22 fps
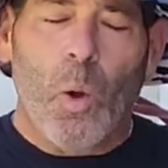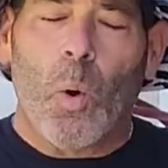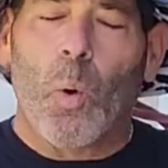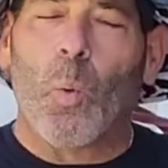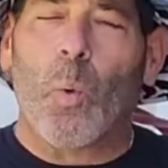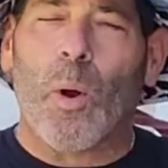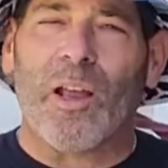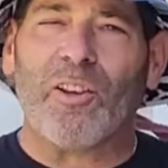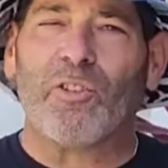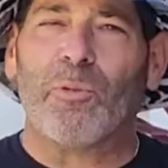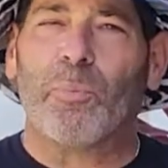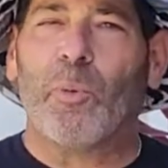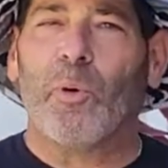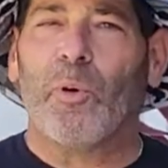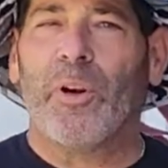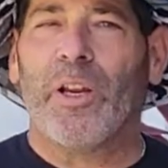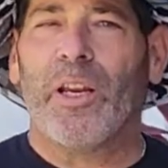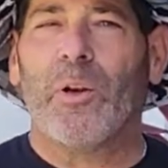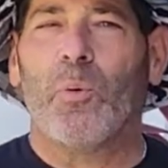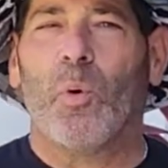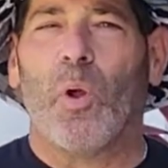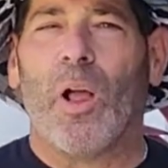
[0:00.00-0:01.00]
West
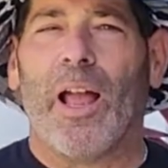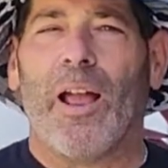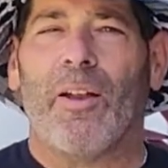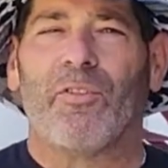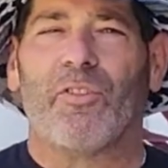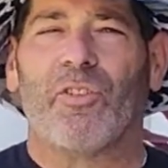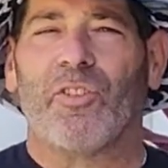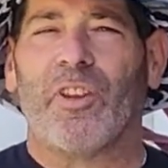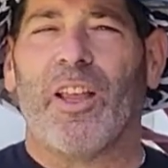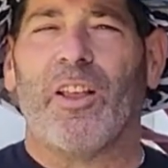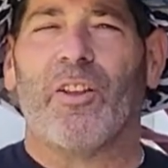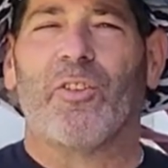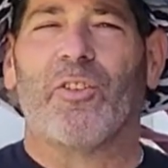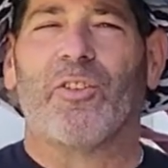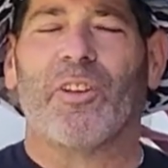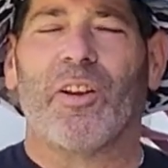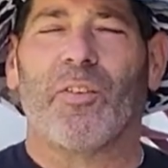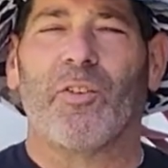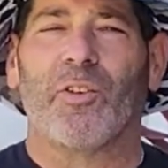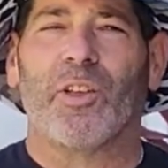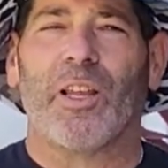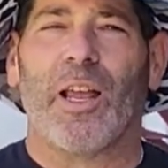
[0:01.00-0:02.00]
Marine will have sales
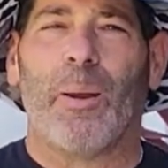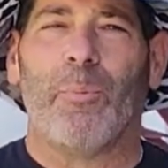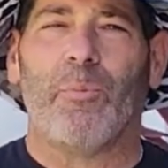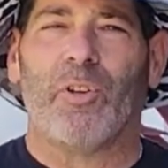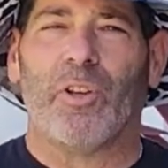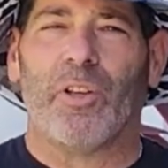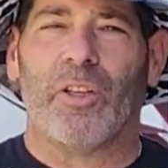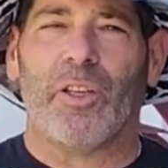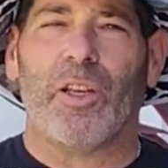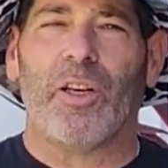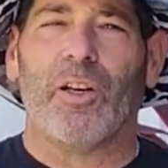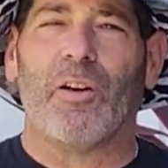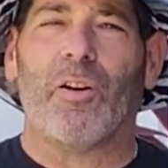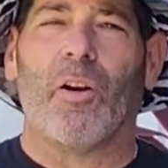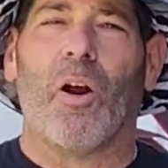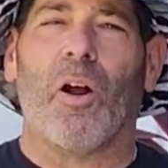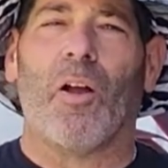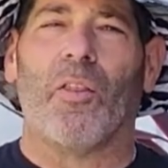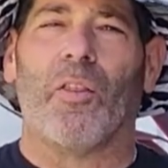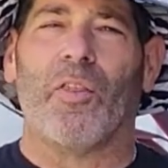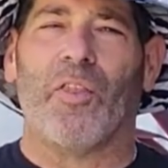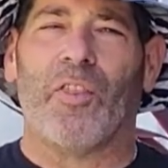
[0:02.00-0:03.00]
several times a year
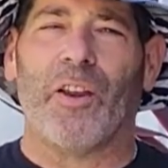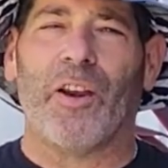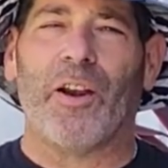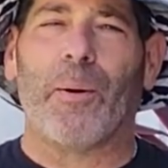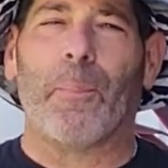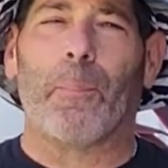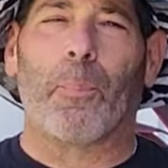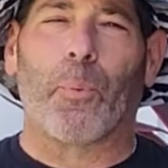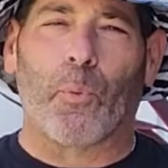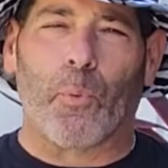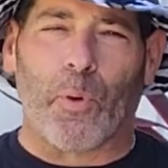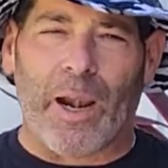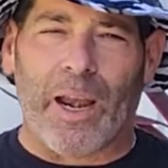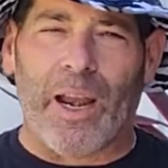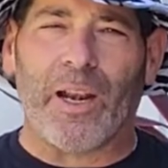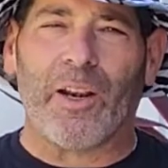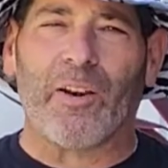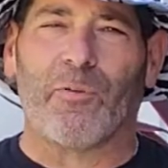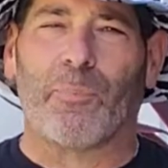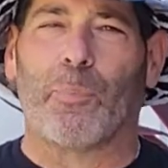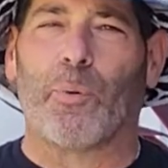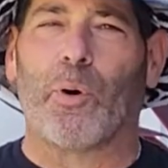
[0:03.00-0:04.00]
on their
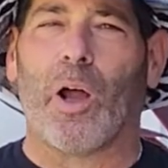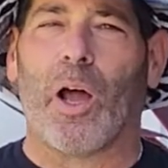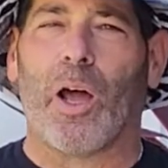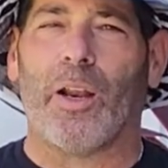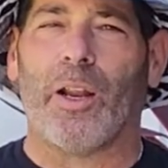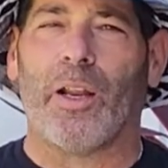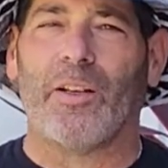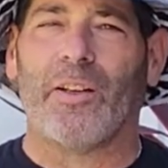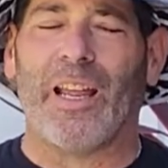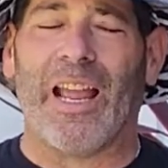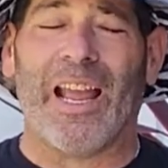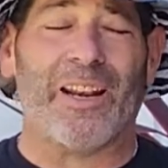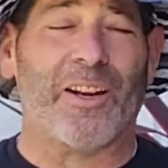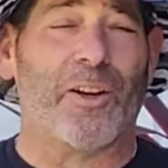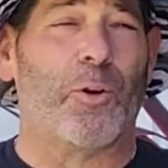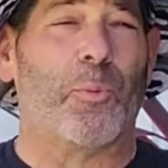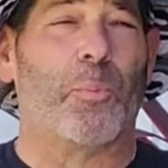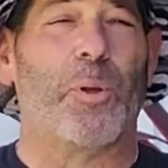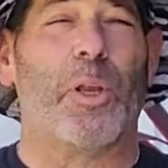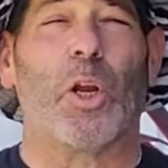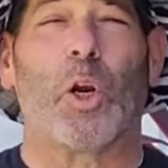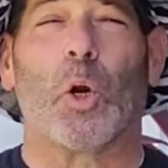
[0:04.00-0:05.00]
brand of product, and it'll
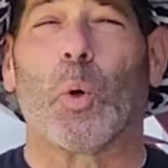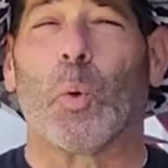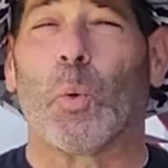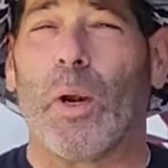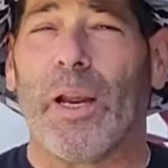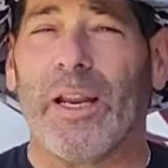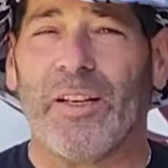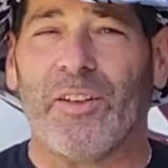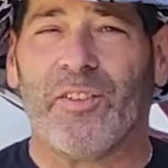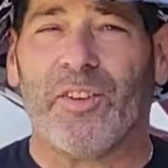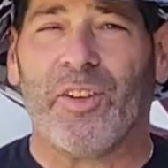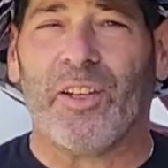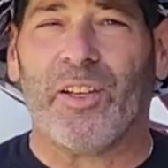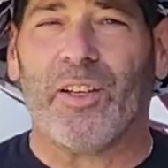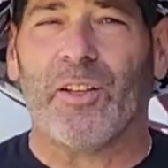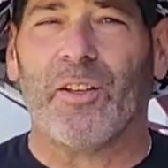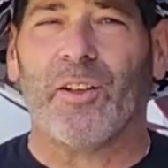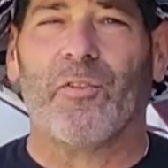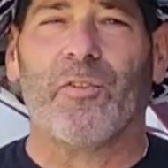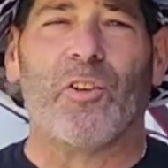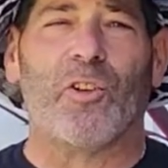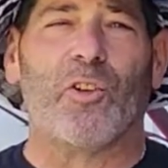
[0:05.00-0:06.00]
be a great
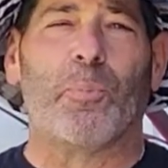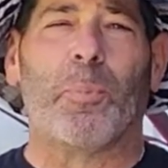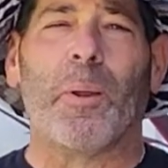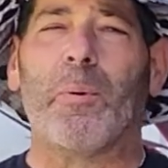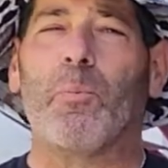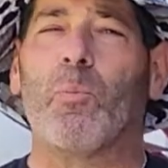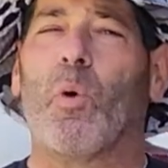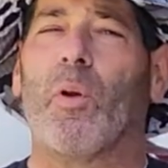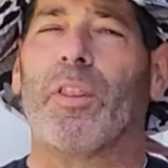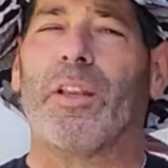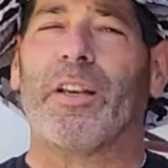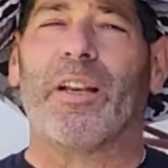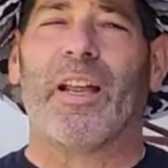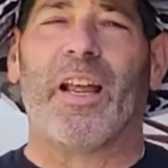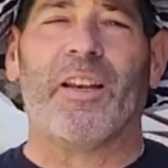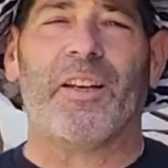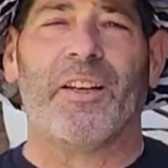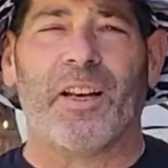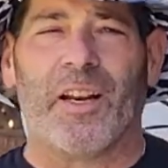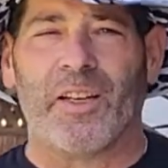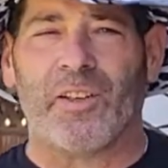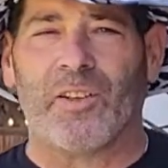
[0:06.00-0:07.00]
deal. If you spend more than
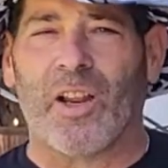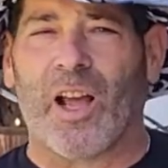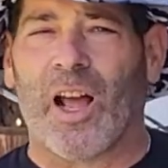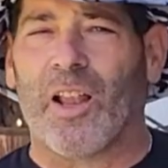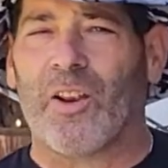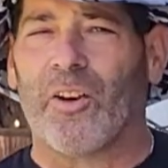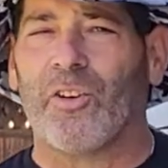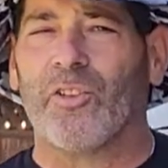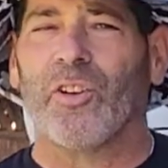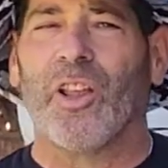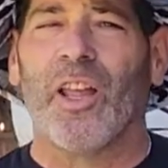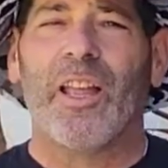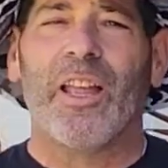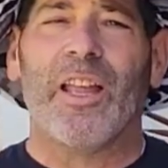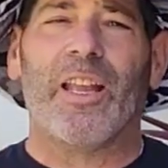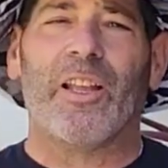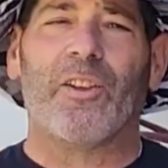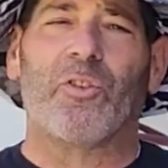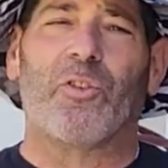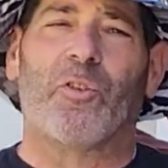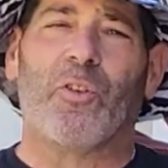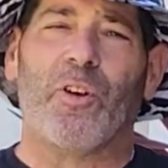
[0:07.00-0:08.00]
$99,
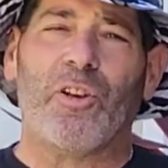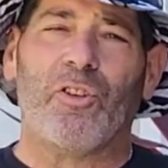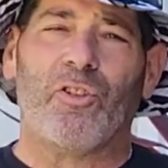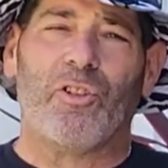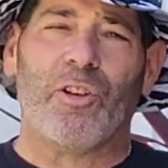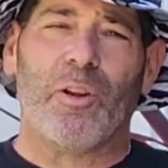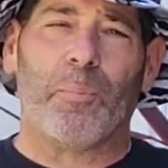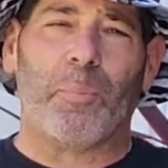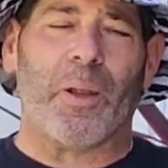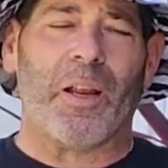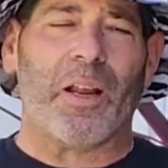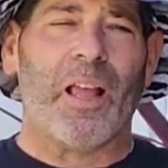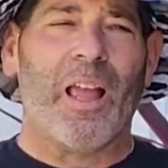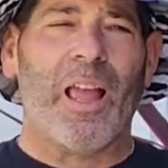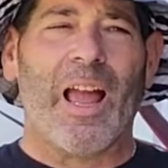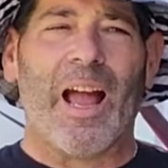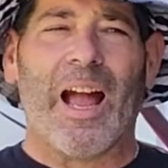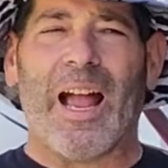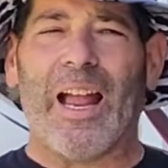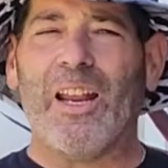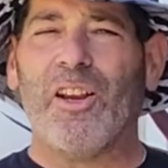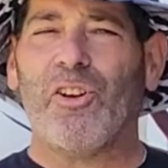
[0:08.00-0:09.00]
it's free shipping.
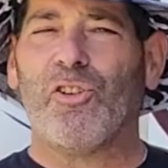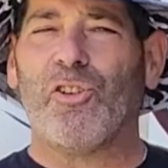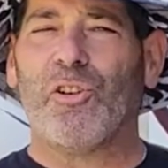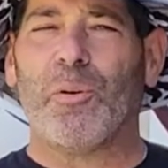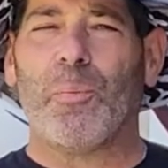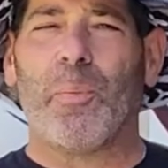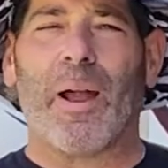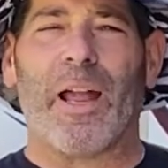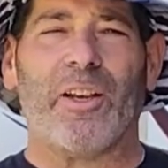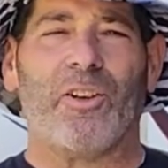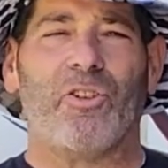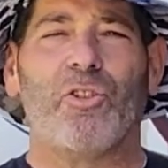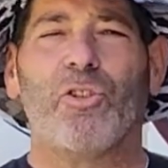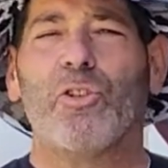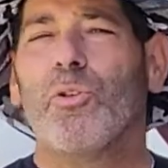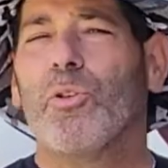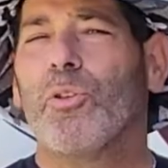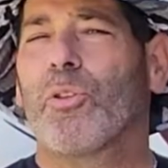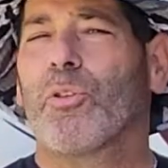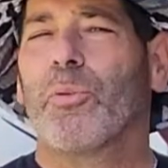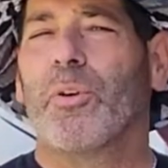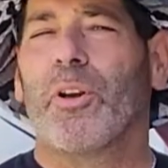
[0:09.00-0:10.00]
I usually buy
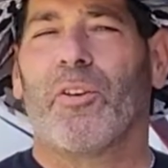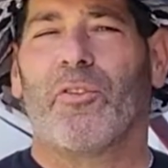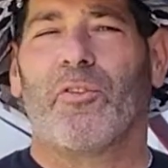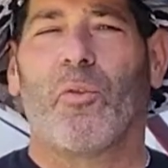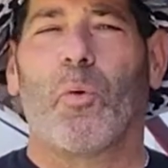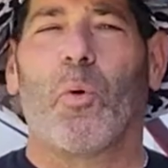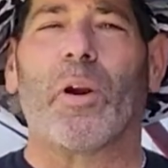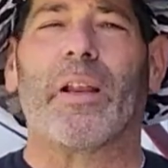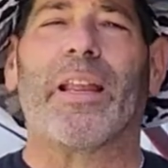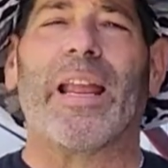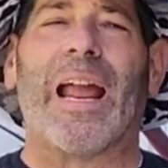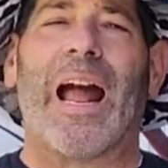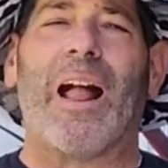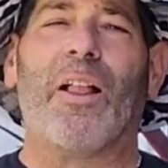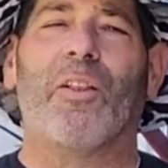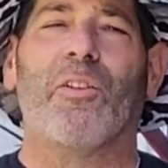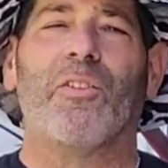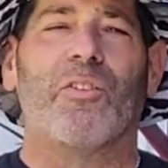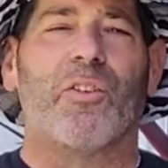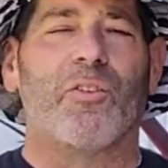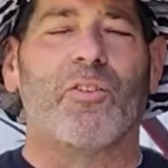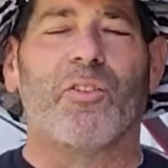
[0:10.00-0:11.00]
2, 3, or 4
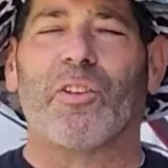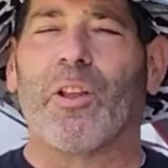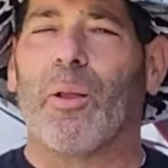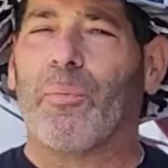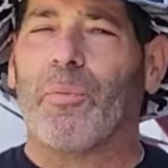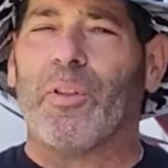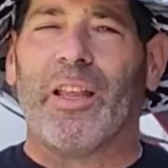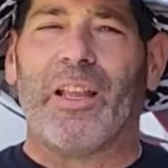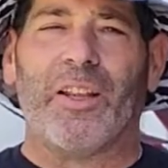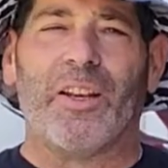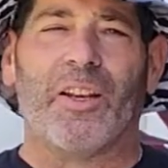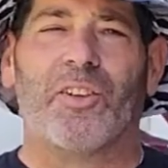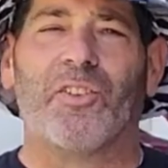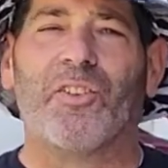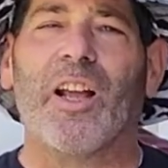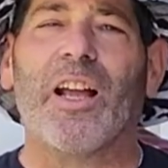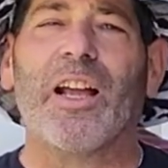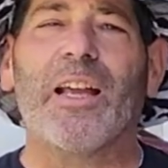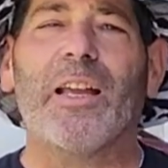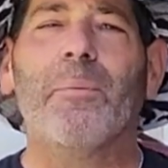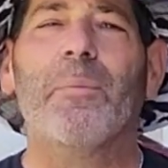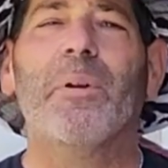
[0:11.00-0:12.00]
gallons of something at a
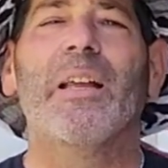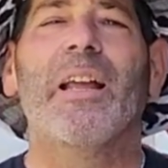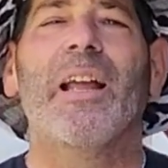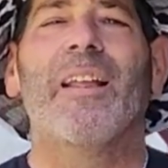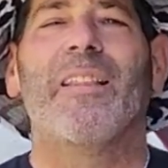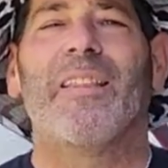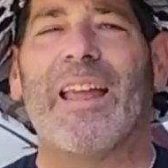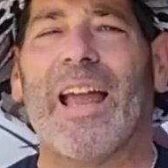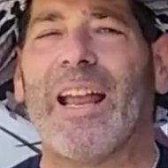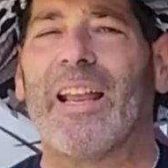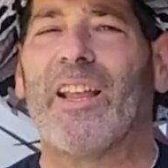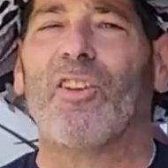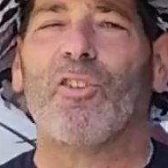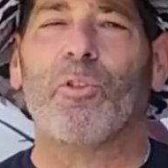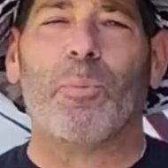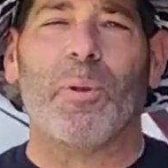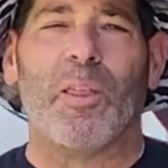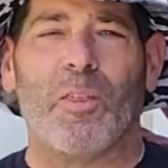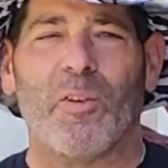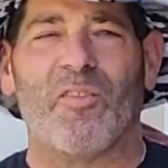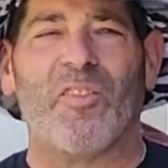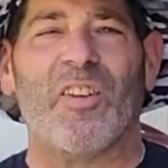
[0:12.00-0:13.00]
time. That gives me
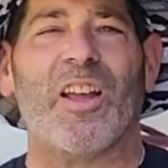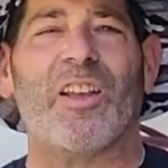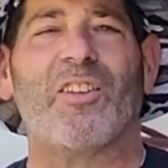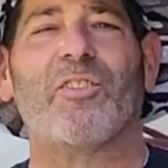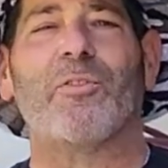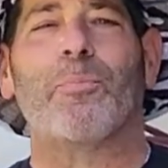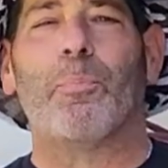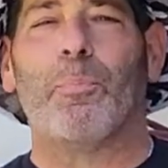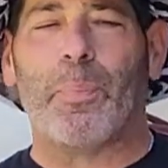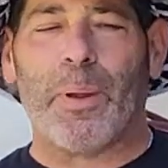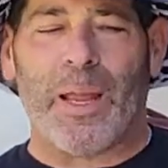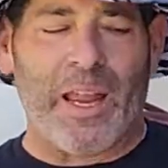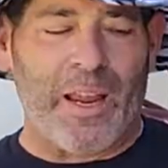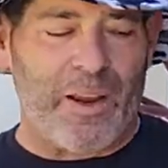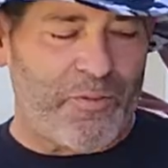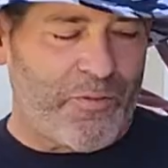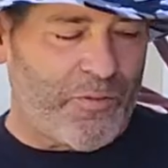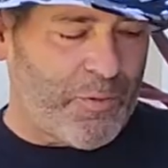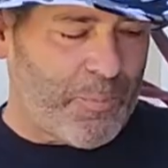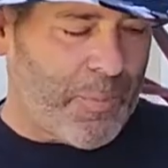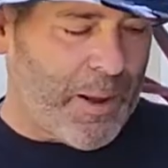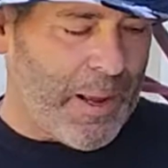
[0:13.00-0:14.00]
the best bang
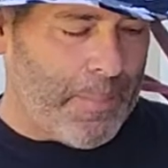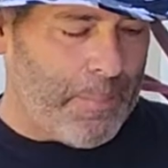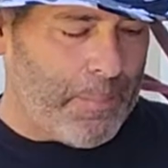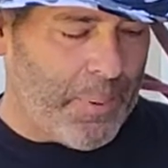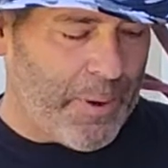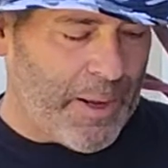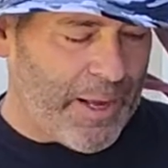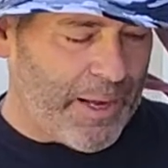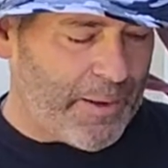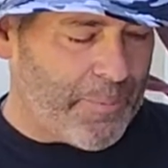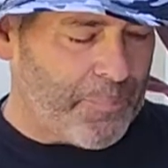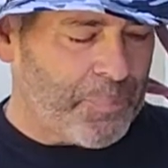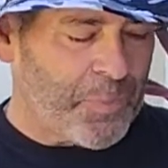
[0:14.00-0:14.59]
for my buck.